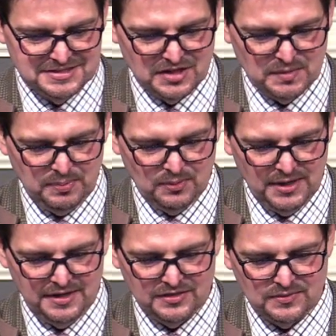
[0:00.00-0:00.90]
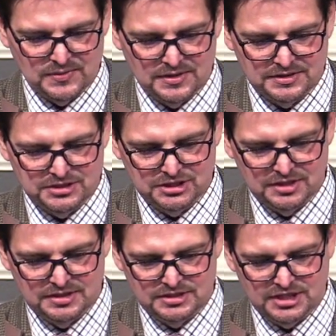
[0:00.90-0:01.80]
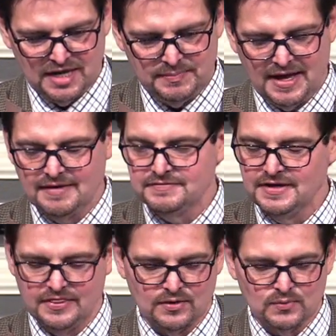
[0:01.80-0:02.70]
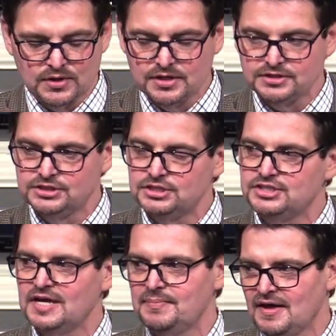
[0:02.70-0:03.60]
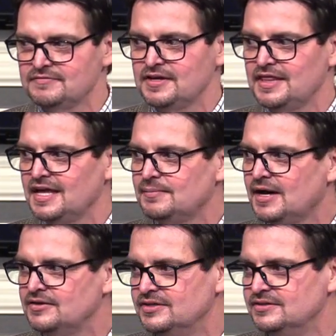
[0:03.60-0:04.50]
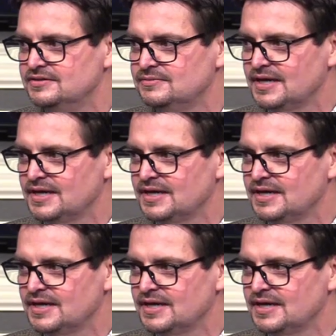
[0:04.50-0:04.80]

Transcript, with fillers: So the point, the world should shape every the word should shape everything about you.